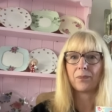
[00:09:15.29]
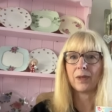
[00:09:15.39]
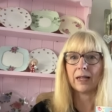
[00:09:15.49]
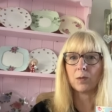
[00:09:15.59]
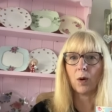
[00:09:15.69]

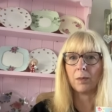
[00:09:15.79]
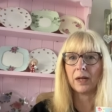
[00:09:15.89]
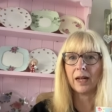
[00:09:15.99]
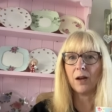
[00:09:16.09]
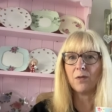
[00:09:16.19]
that's what I'm
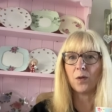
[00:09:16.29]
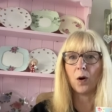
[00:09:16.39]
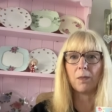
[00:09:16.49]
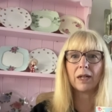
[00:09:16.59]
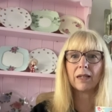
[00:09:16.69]
going to go
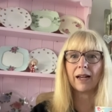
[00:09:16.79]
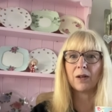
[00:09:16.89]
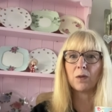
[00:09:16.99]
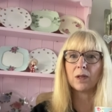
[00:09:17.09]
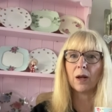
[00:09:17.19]
for, because I can
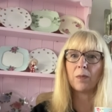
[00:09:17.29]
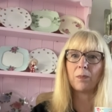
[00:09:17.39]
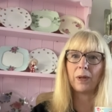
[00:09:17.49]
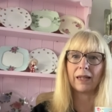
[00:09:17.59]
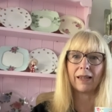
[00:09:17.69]
also
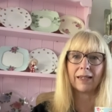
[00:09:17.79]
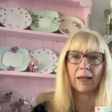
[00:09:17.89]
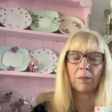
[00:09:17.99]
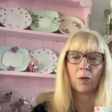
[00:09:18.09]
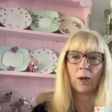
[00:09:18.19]
pick things
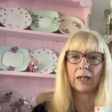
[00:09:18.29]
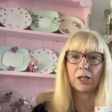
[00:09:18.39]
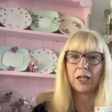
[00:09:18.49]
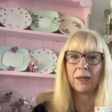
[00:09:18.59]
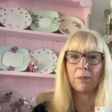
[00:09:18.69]
up quite
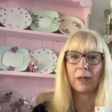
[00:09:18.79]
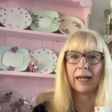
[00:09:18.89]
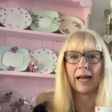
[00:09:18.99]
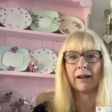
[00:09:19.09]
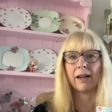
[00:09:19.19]

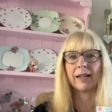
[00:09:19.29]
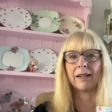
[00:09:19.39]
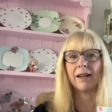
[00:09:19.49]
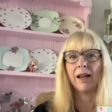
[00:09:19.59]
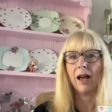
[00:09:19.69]
cheaply, and I
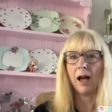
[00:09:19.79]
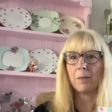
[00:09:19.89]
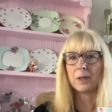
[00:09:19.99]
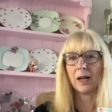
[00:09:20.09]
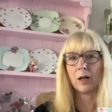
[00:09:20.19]
can
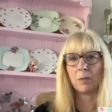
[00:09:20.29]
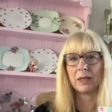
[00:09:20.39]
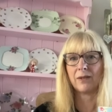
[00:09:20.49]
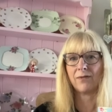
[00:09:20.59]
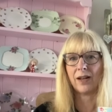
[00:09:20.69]
upcycle
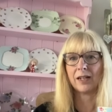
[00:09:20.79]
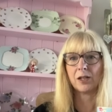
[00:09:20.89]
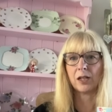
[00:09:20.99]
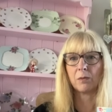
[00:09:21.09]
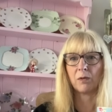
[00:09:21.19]
bits of
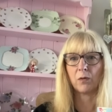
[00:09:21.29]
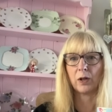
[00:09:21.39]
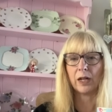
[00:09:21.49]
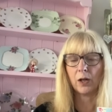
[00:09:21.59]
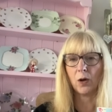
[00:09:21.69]
furniture that we've
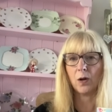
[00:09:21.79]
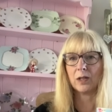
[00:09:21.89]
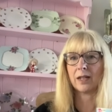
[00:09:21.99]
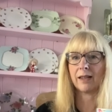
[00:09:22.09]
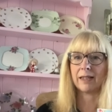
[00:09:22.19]
already
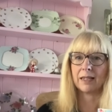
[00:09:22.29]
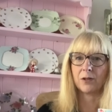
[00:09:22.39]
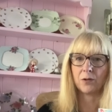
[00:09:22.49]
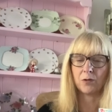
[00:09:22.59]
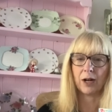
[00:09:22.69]
got, like this
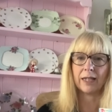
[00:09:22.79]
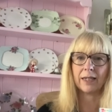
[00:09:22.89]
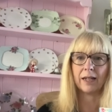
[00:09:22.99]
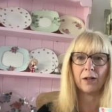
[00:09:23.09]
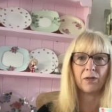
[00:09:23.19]

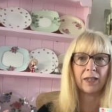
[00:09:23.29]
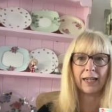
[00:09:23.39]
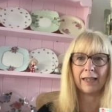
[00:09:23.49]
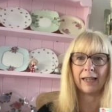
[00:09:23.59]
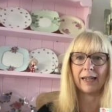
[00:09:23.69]
dresser. You've
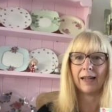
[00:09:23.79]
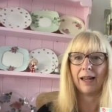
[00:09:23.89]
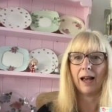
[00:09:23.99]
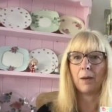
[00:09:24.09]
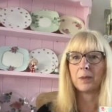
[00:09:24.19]
seen the
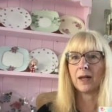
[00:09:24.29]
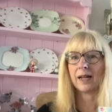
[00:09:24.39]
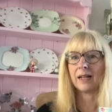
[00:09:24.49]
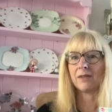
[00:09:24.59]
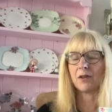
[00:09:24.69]

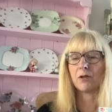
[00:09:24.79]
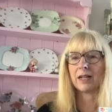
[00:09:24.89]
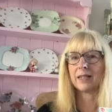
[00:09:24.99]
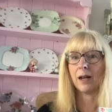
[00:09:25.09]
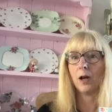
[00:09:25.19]
upcycling of the
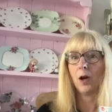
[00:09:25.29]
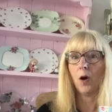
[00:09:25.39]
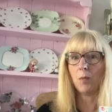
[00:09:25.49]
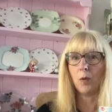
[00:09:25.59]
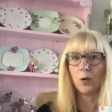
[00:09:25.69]
dresser
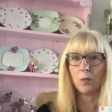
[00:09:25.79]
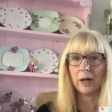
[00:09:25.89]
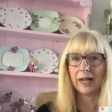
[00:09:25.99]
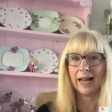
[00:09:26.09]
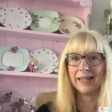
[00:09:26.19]
on more than
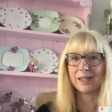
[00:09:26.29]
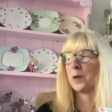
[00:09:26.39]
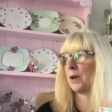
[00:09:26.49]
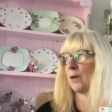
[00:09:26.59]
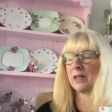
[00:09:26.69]
one
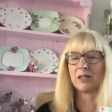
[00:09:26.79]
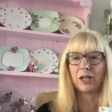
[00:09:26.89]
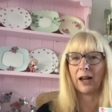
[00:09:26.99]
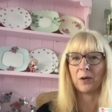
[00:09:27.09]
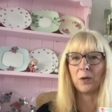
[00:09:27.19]
occasion on this
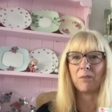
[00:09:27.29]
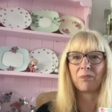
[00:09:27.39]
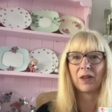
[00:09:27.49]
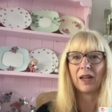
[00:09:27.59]
channel.